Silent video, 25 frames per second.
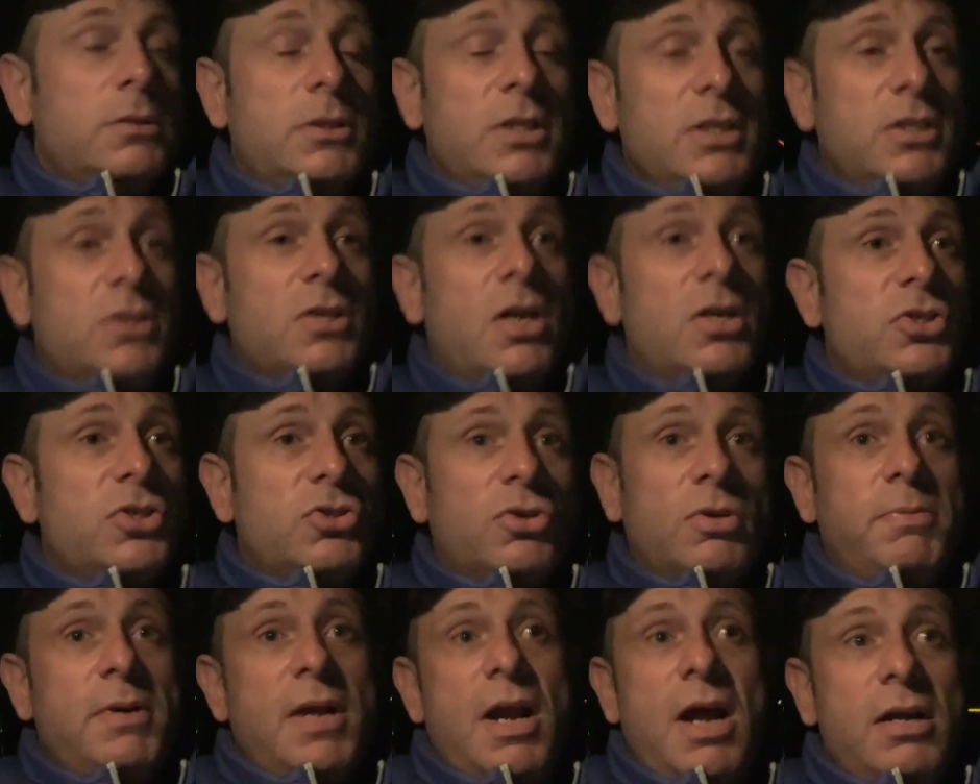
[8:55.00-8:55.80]
She
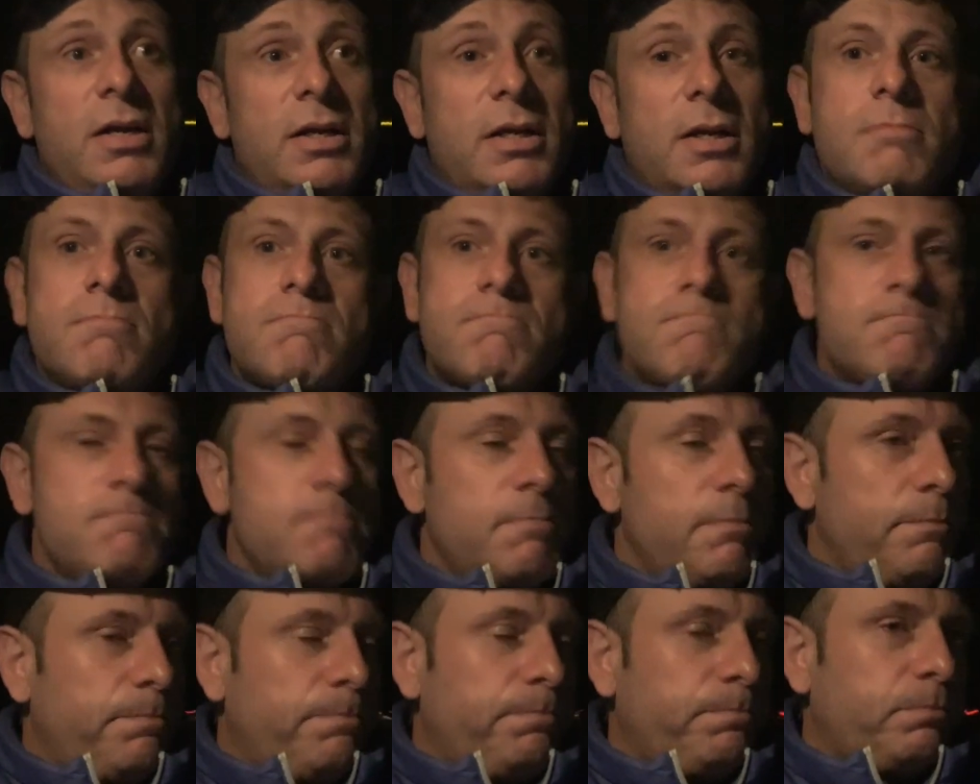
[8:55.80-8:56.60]
starts tripping out again.
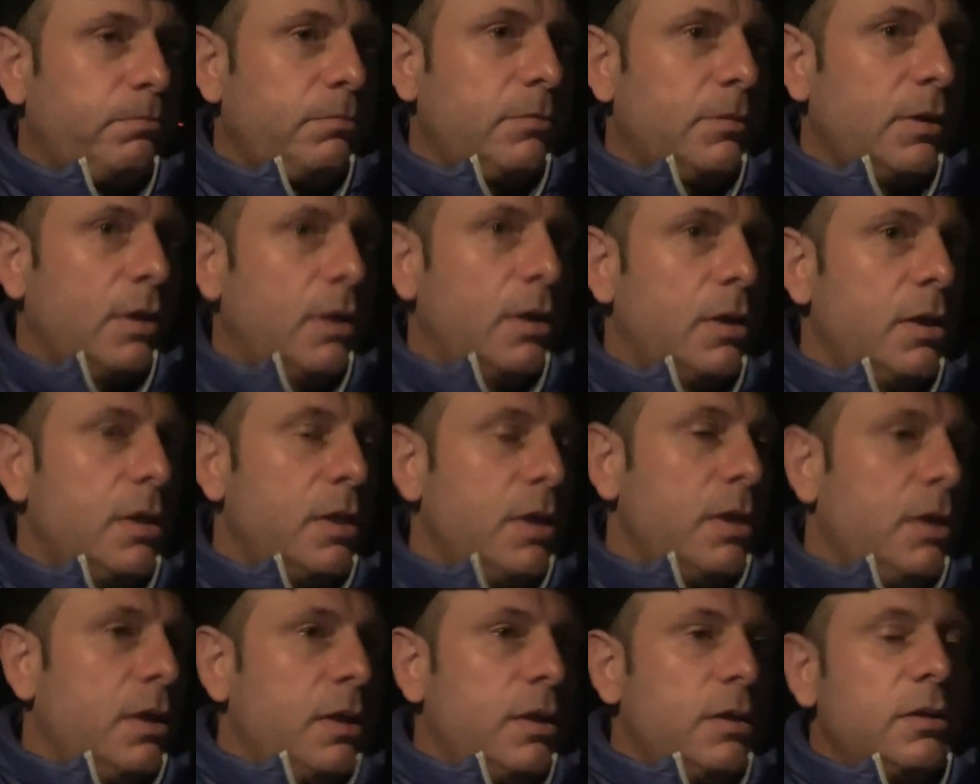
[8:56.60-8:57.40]

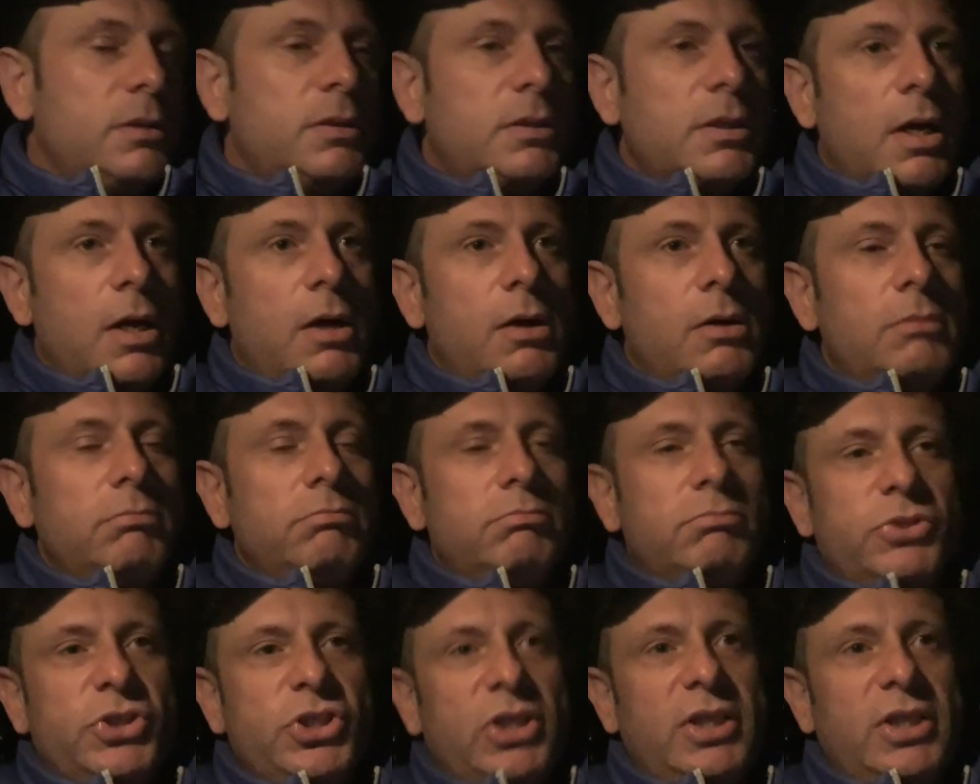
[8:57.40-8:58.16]
So